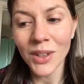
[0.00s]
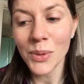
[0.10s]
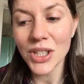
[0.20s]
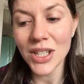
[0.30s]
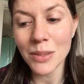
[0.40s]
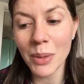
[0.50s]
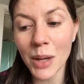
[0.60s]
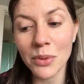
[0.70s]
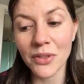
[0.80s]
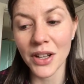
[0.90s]
which is a
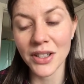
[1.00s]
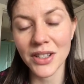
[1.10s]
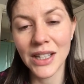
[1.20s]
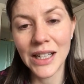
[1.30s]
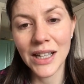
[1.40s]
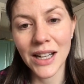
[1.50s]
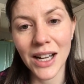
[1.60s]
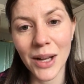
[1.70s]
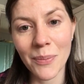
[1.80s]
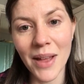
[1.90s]
Bible verse,
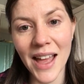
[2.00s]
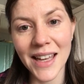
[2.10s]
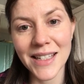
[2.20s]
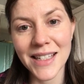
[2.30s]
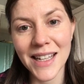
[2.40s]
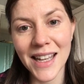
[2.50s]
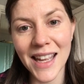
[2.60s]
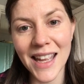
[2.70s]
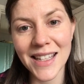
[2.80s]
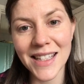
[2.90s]
and
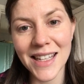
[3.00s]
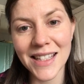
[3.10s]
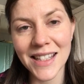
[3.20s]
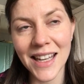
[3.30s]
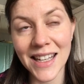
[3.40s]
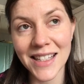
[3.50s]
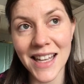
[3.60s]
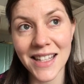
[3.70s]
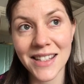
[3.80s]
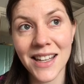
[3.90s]
it
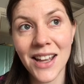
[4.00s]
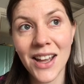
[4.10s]
says,